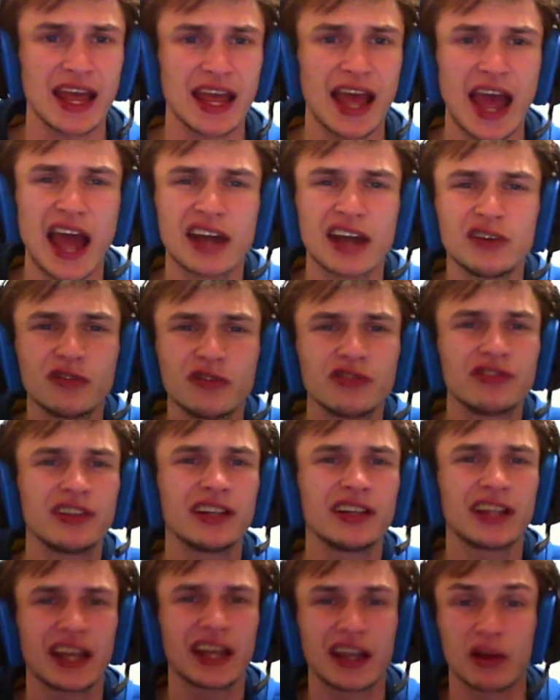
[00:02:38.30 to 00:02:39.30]
I don't feel
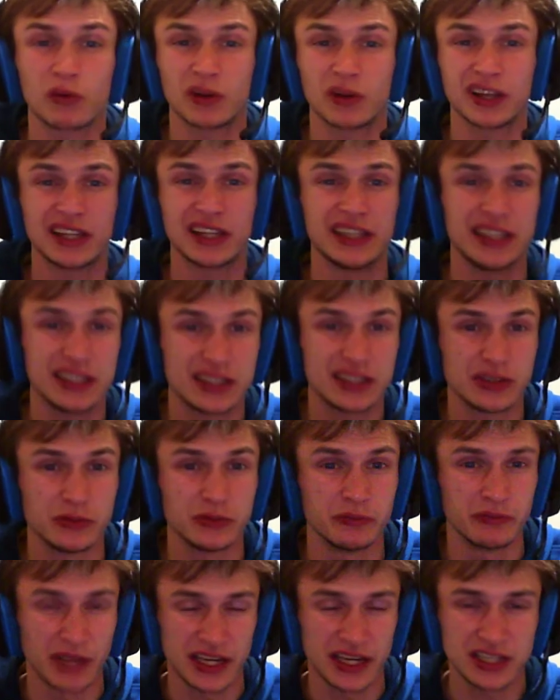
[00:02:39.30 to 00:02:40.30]
like I really need to
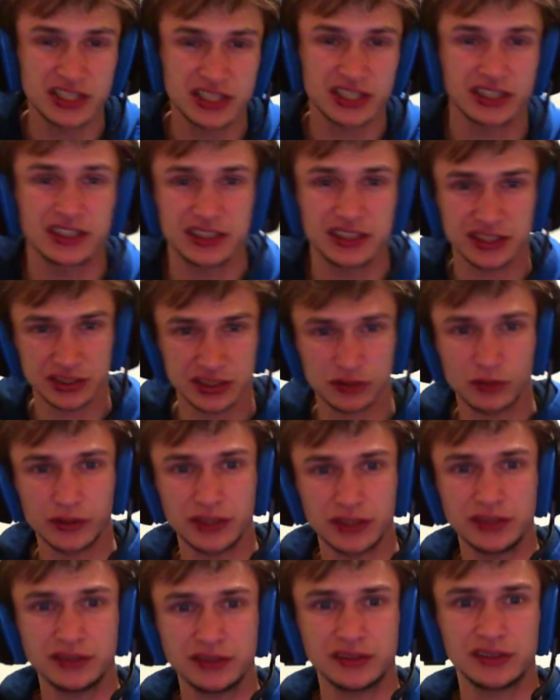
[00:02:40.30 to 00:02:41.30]
mention this one.